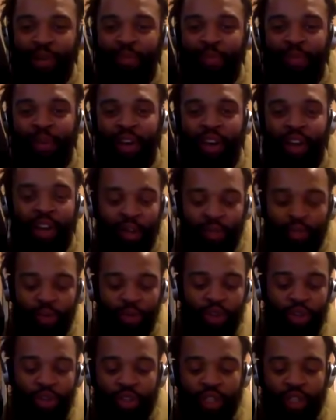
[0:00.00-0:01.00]
blah.
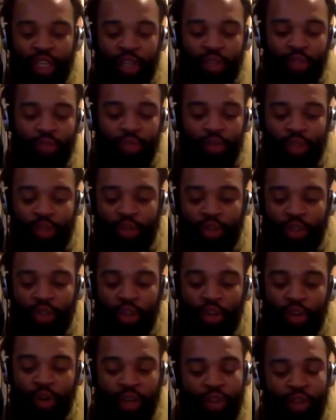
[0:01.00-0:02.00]
What you did, which was
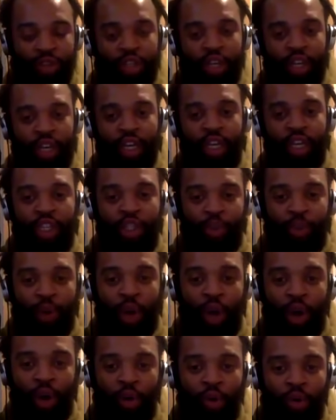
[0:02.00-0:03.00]
so great, you turned it into a
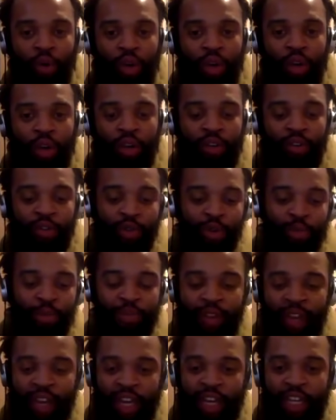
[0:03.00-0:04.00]
whole form
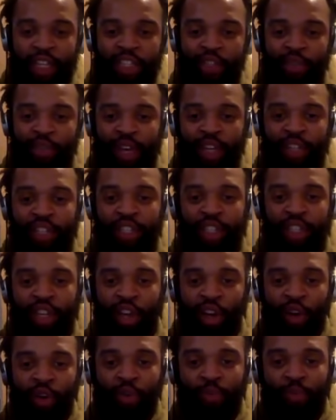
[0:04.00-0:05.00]
of like an interaction and
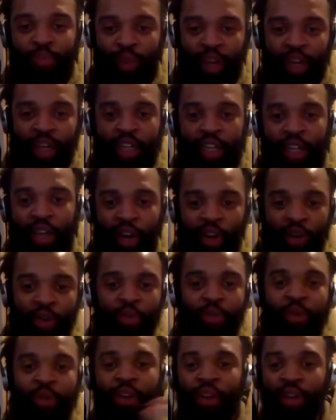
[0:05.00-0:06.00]
a whole brand and a
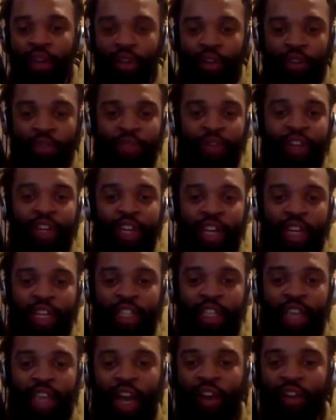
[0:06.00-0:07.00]
whole thing
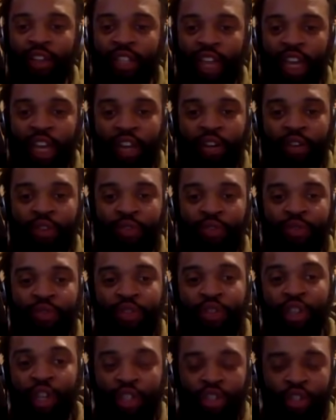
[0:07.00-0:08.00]
that's outside of
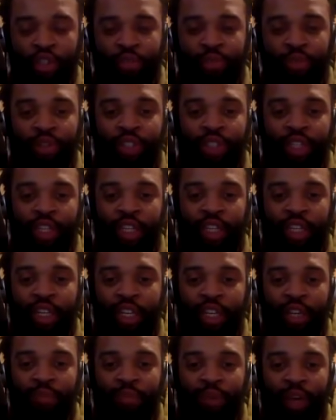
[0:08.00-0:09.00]
just your music, isn't it? But like